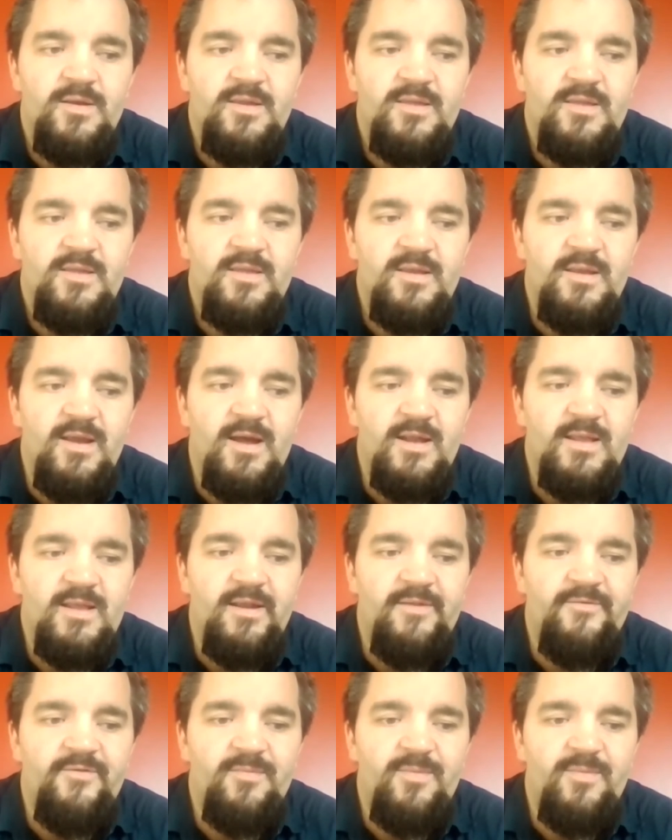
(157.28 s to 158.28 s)
It's
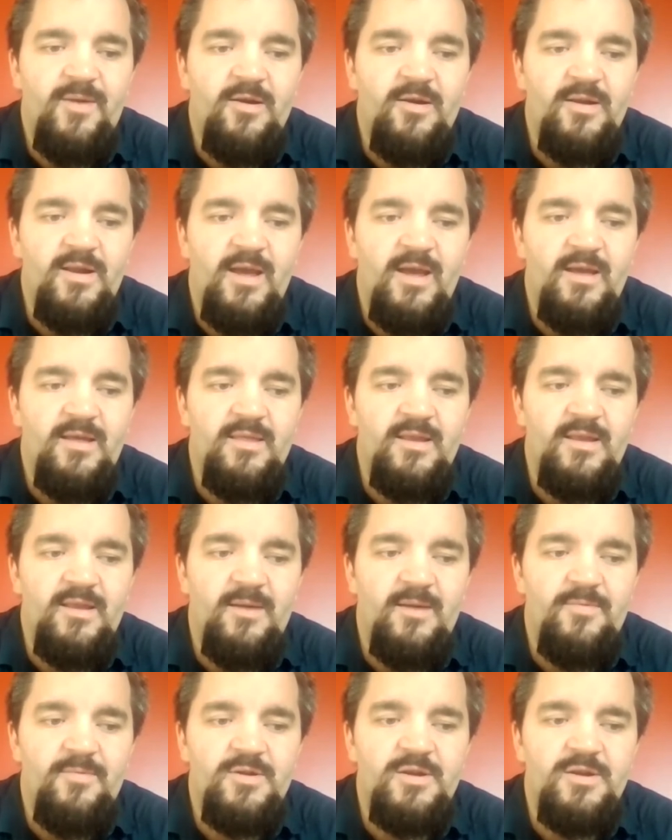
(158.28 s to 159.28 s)
not that every parent
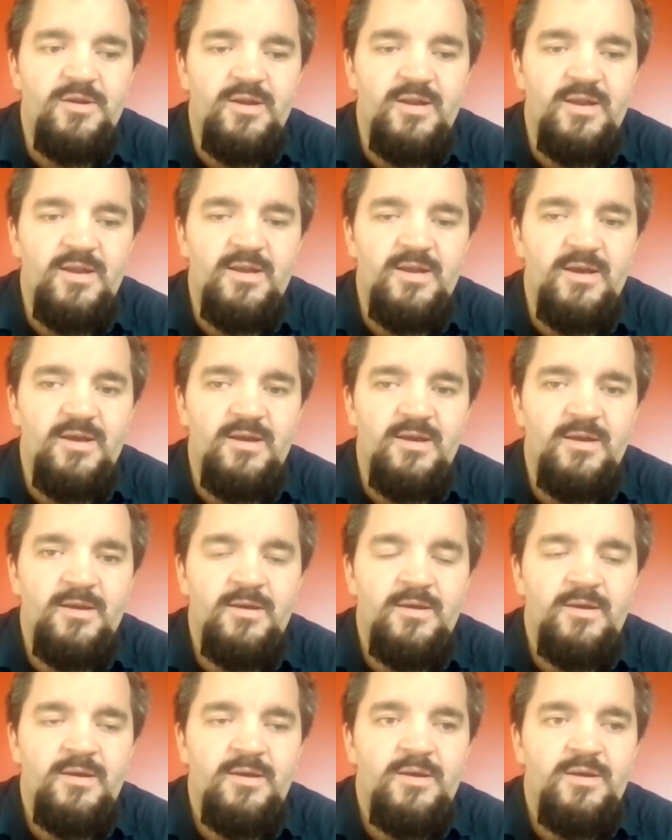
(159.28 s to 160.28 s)
has an opportunity
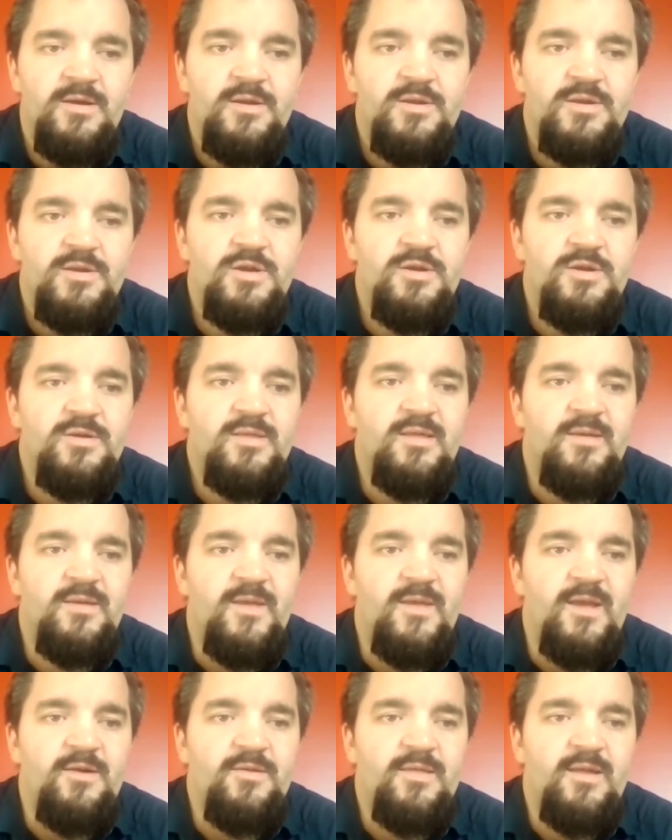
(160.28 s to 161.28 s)
to
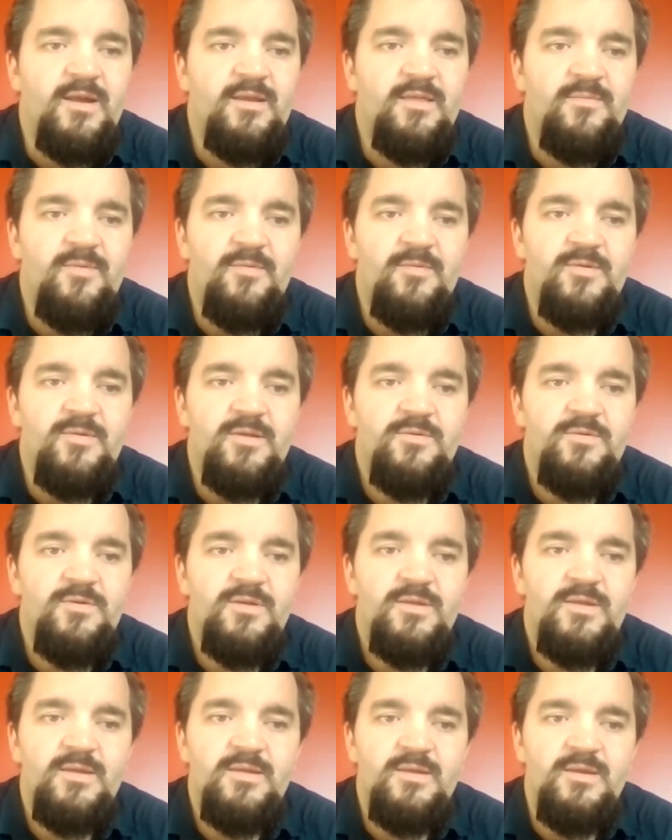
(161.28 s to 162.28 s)
choose something outside of the
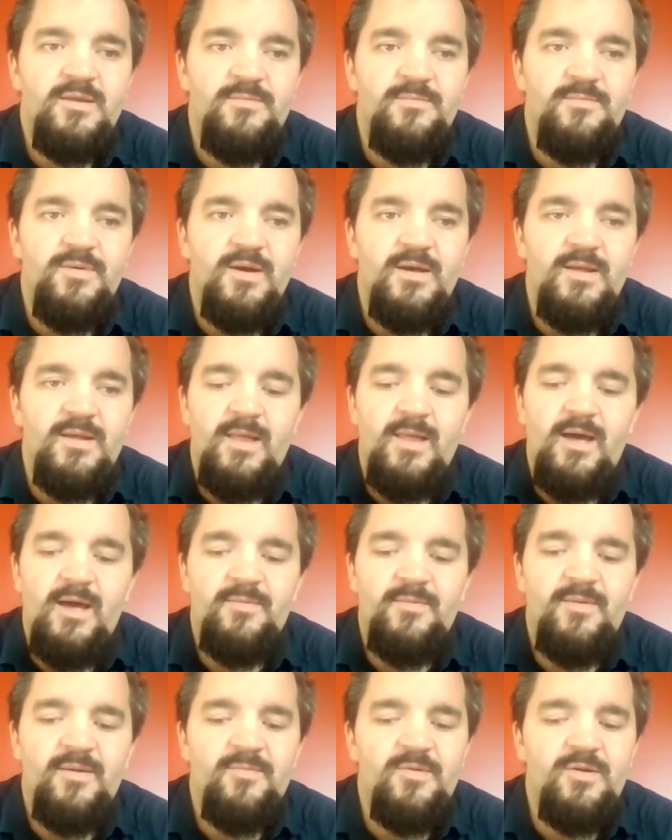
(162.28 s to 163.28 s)
public school system,
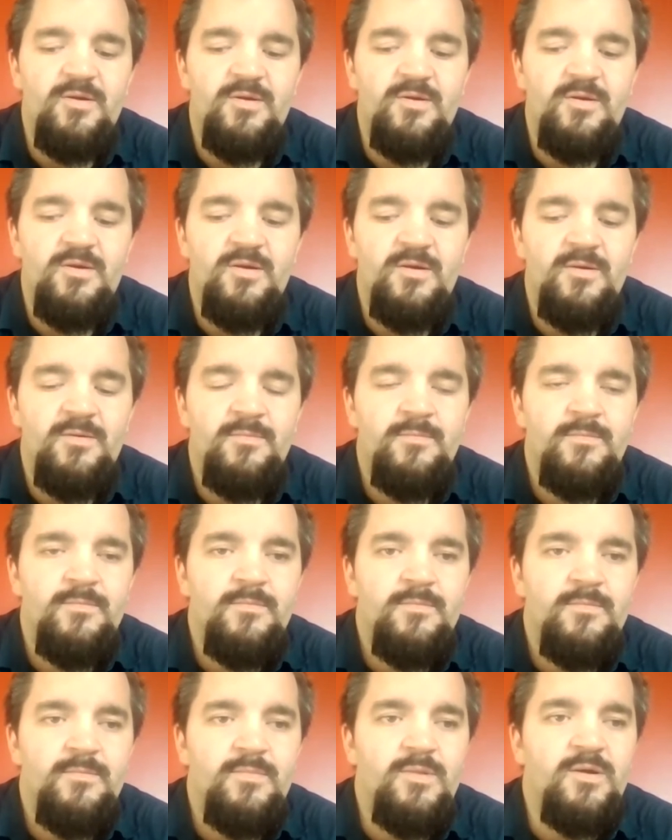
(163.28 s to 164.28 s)
but a lot of people are
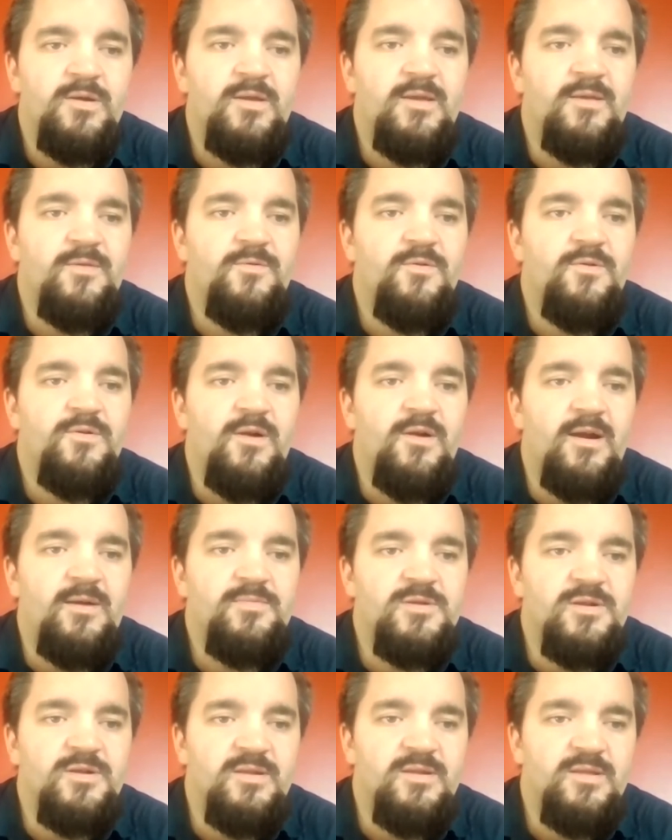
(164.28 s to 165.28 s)
looking through
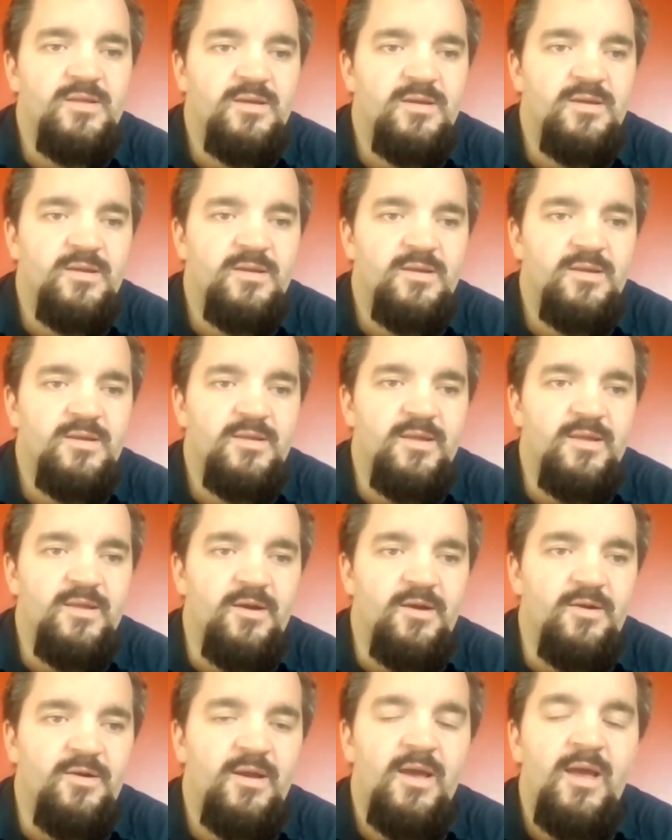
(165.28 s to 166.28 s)
their options.
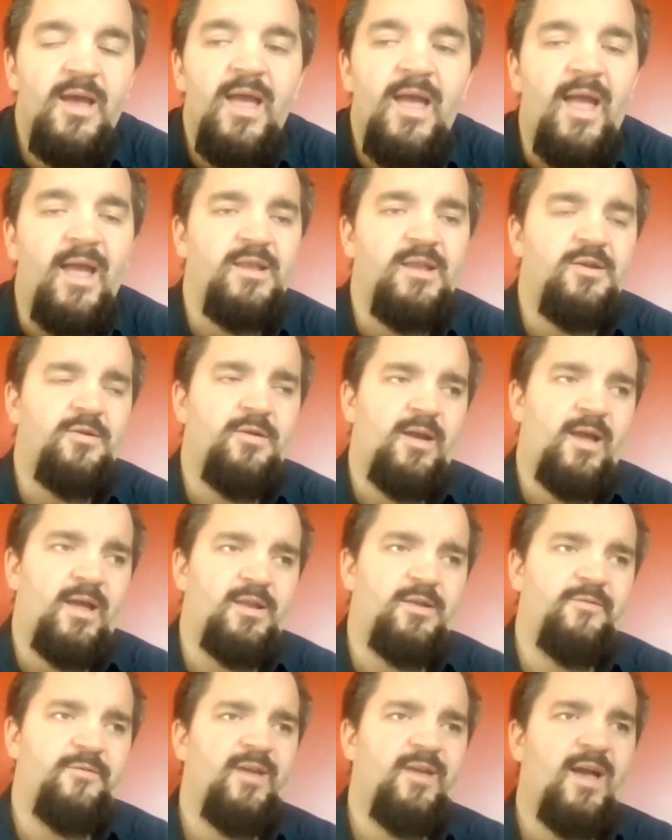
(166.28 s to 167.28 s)
So, and
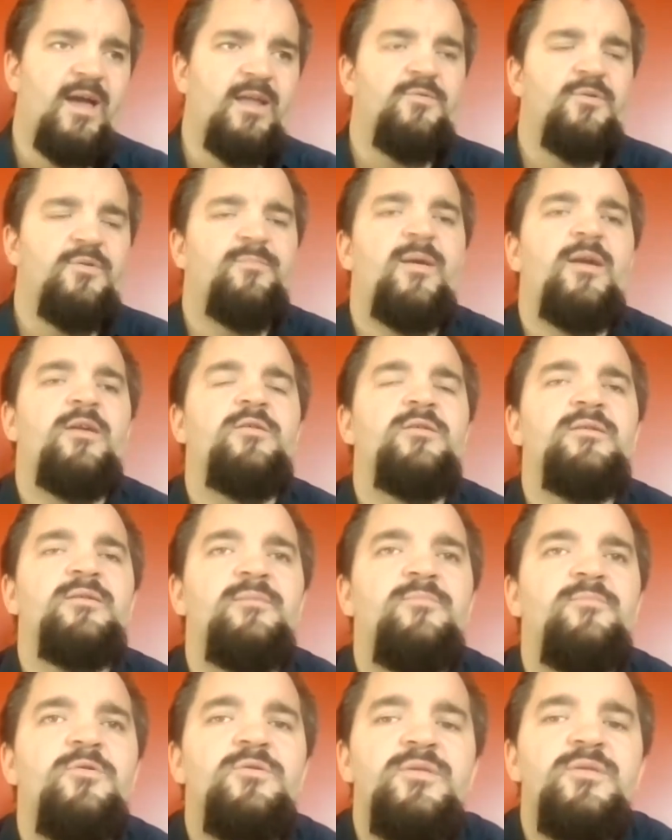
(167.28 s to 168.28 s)
you've got it with
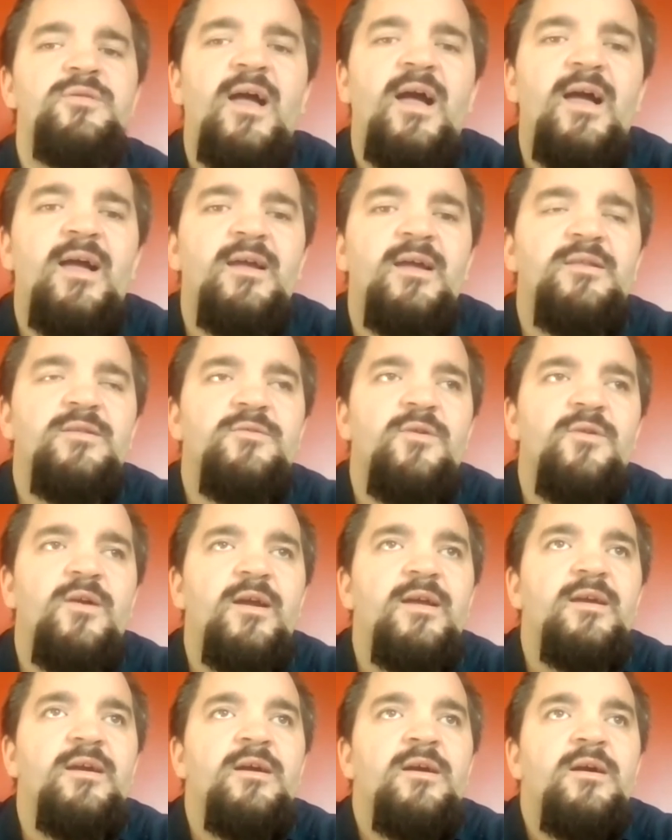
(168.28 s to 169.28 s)
parents on both sides,
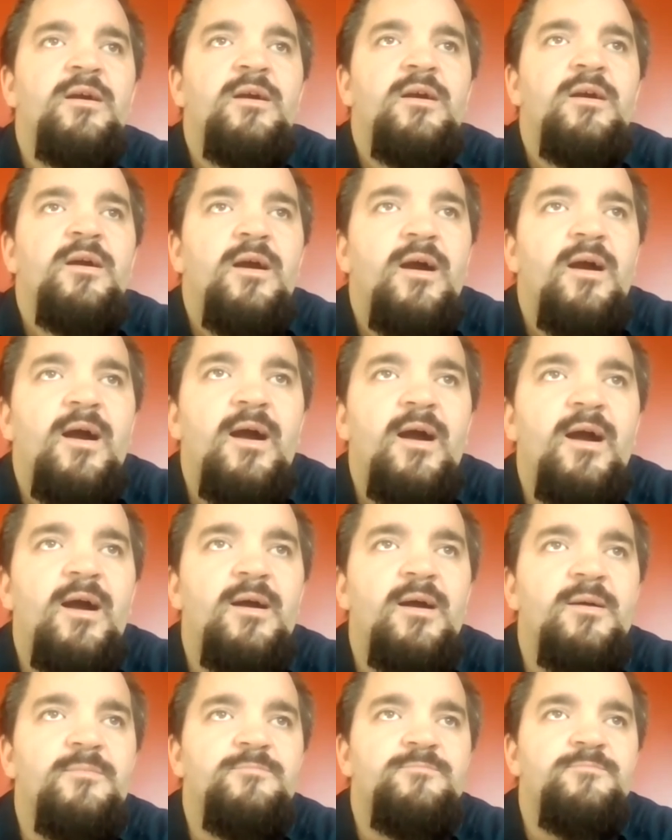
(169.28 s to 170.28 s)
right?
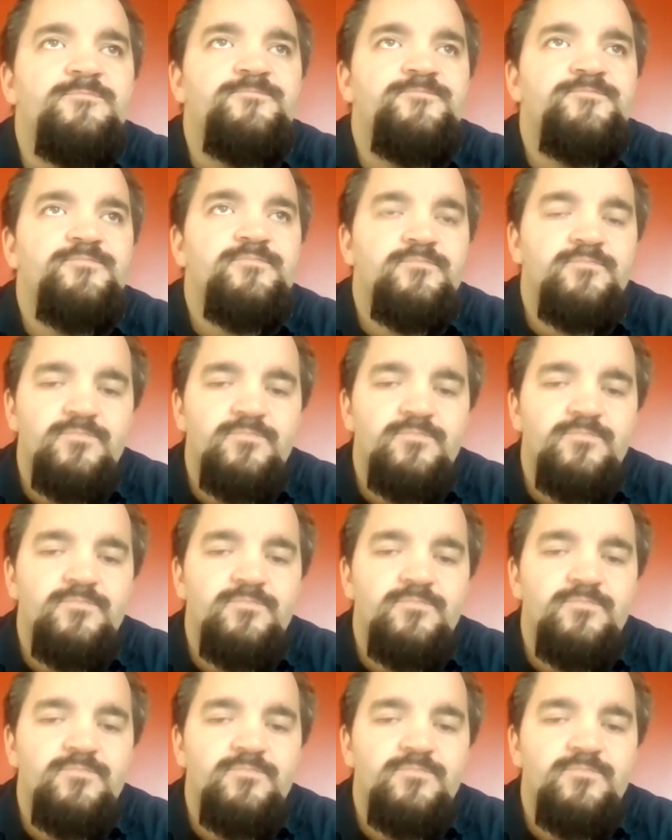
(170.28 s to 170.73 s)
Yeah.